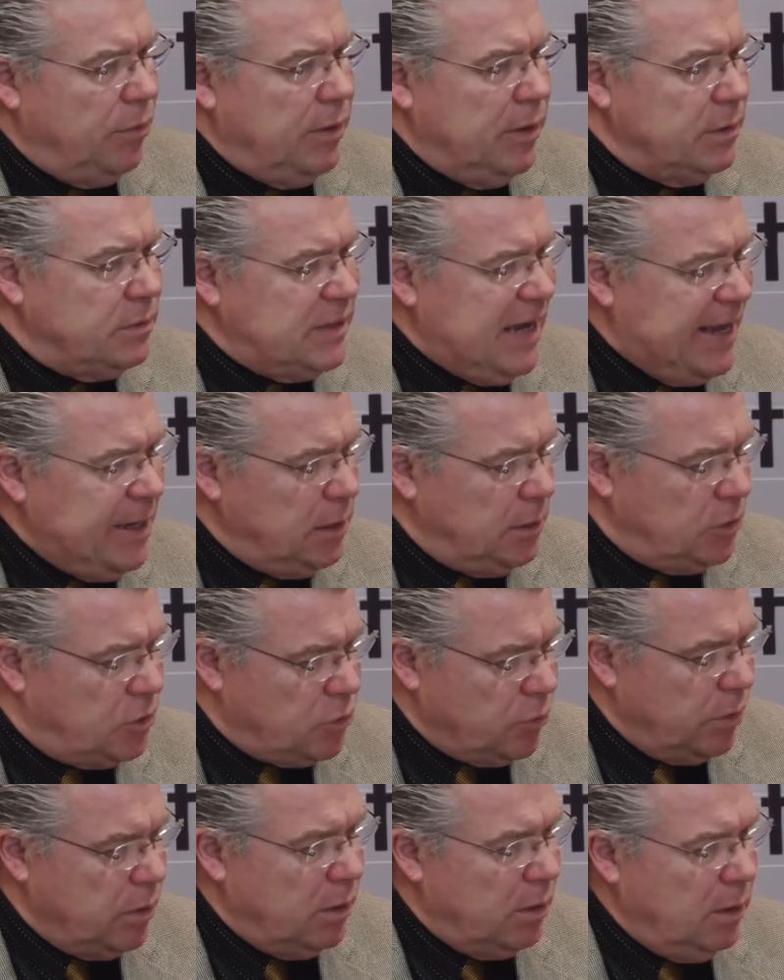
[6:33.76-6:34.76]
the tenets
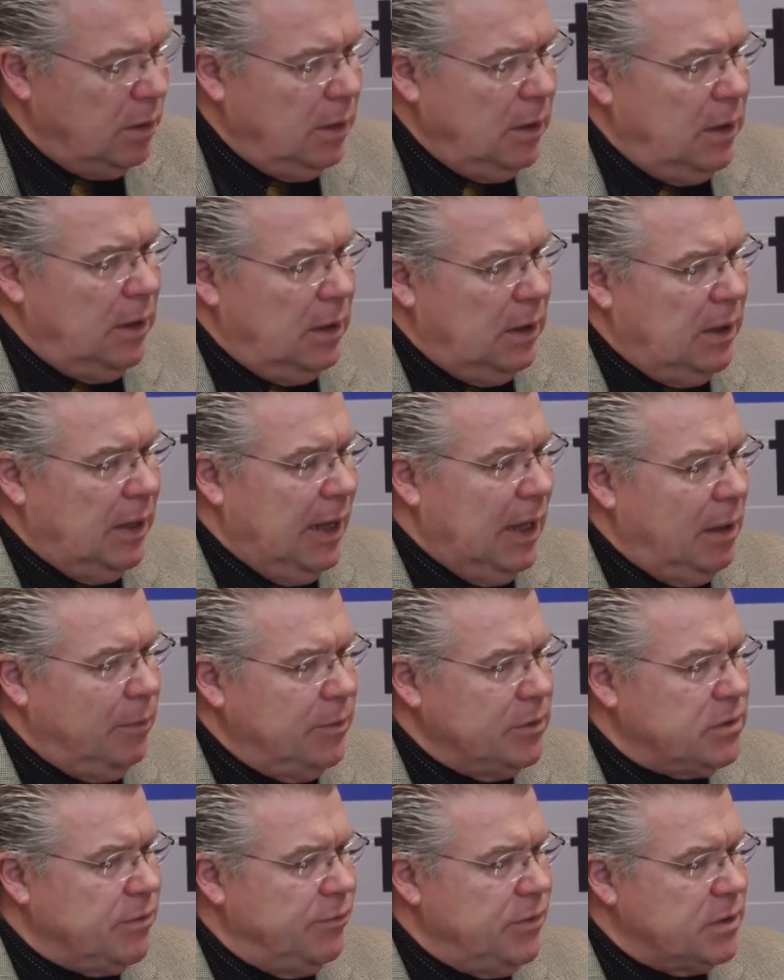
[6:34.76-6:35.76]
or the
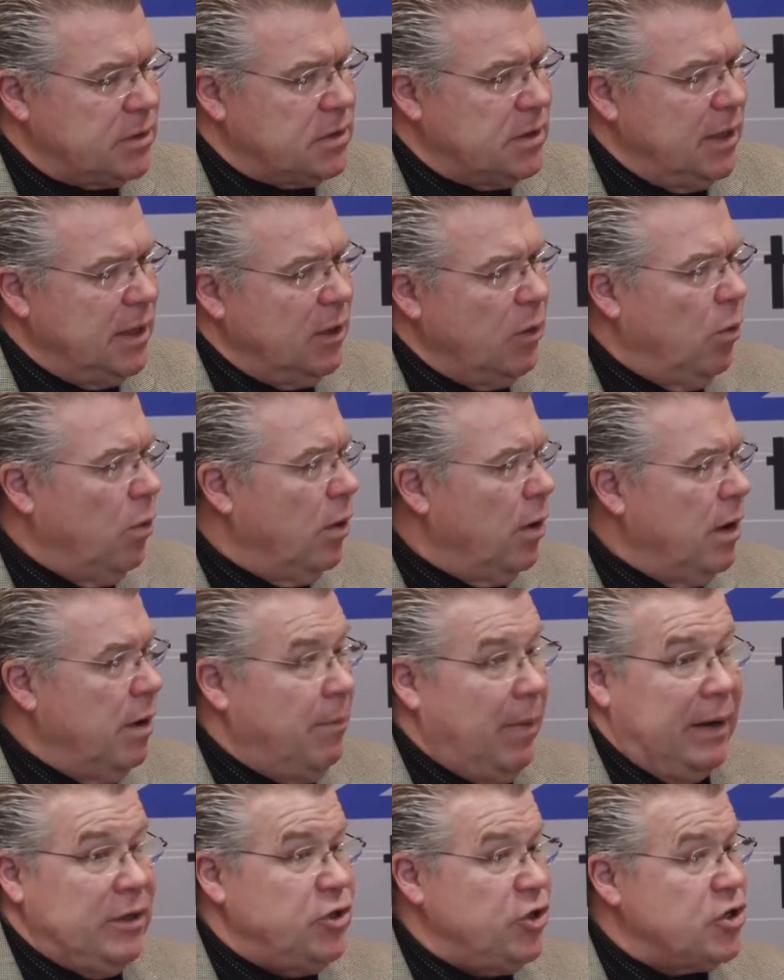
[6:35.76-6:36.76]
elements of this thing, or am
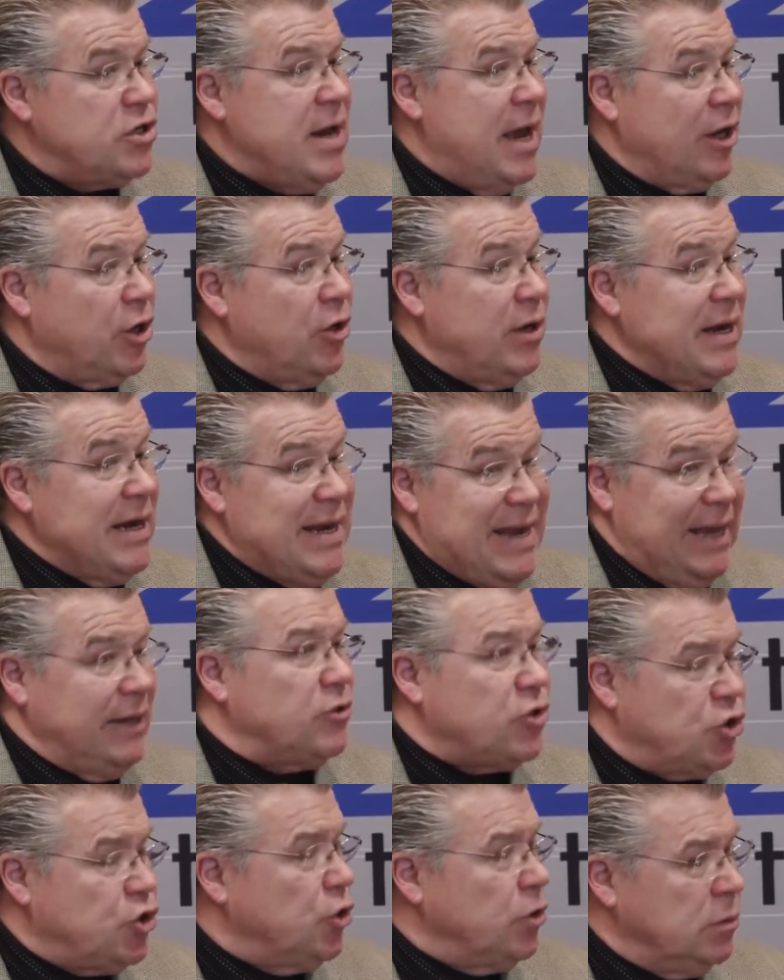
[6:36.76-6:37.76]
I just not going to get
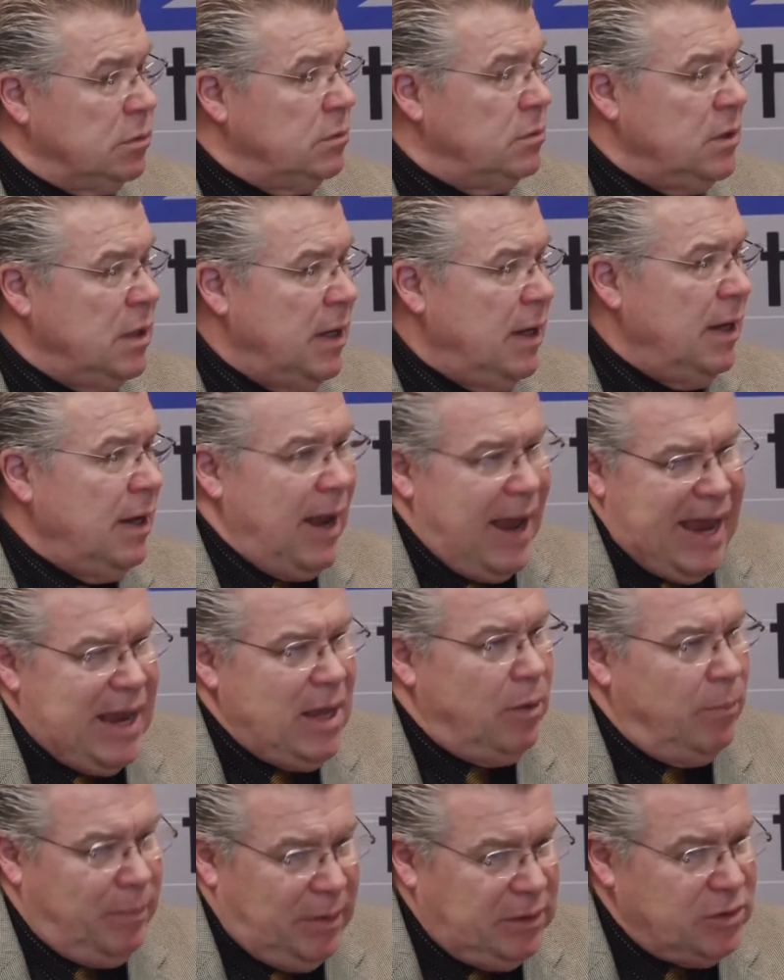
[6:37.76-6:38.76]
certain
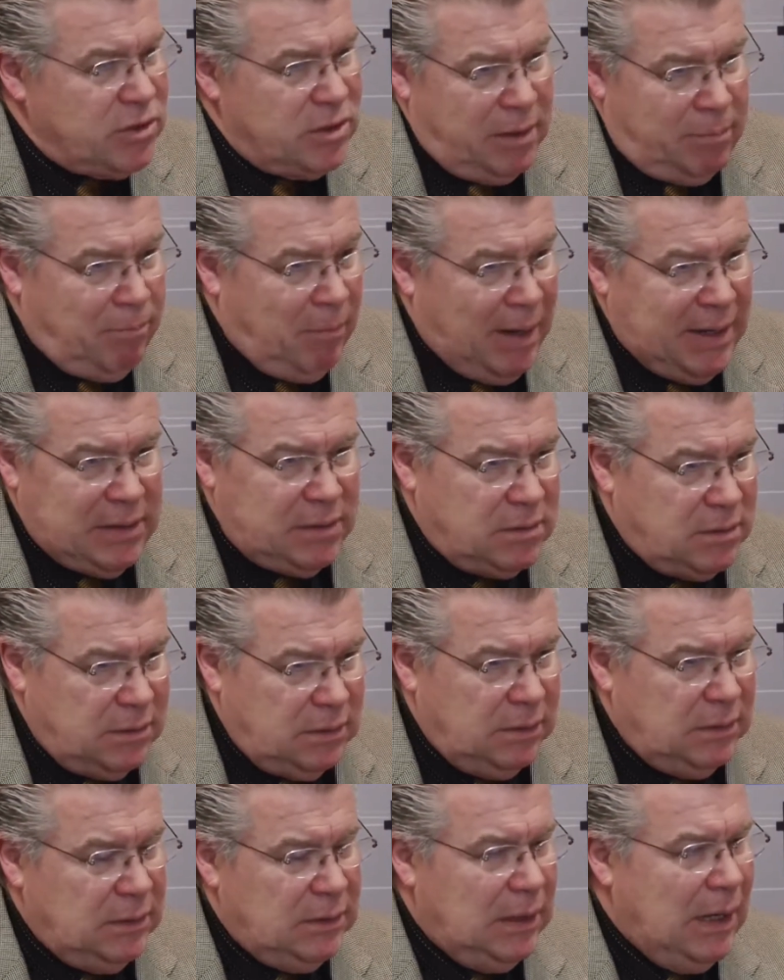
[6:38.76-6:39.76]
ailments that
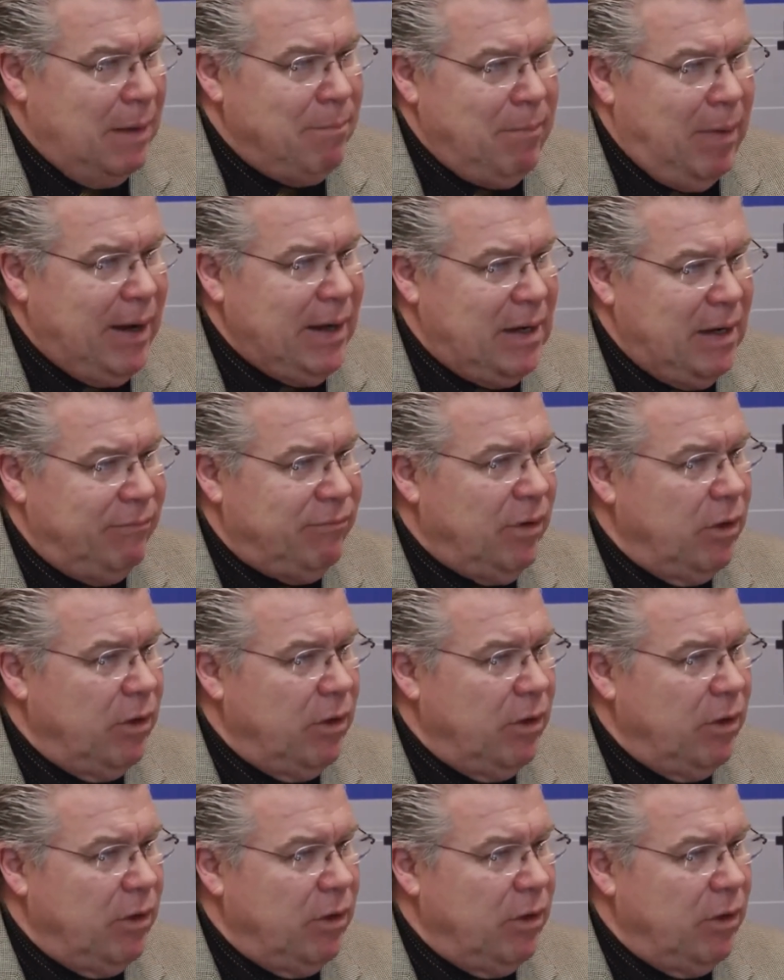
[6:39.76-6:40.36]
I might have